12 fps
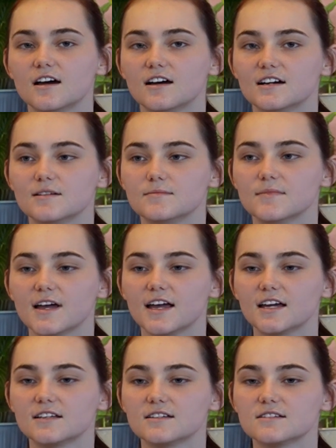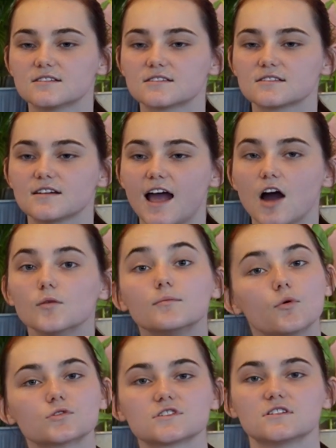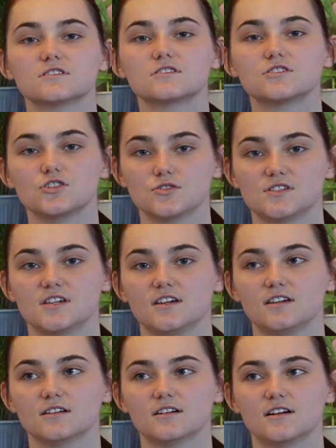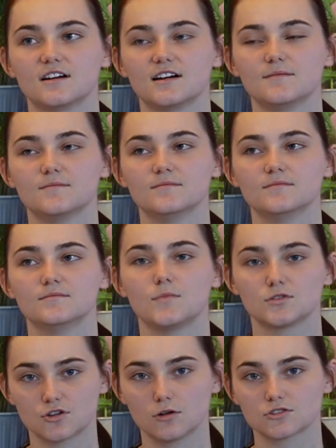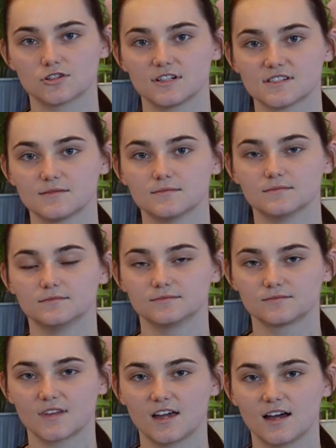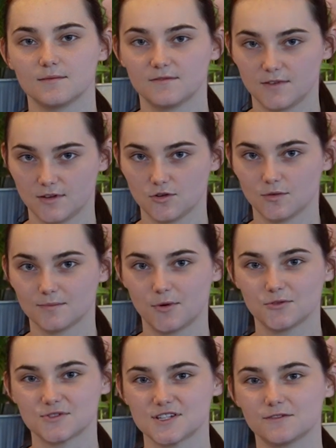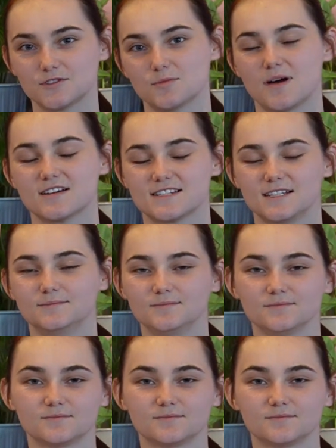And how important do you see multiculturalism for both yourself and your party?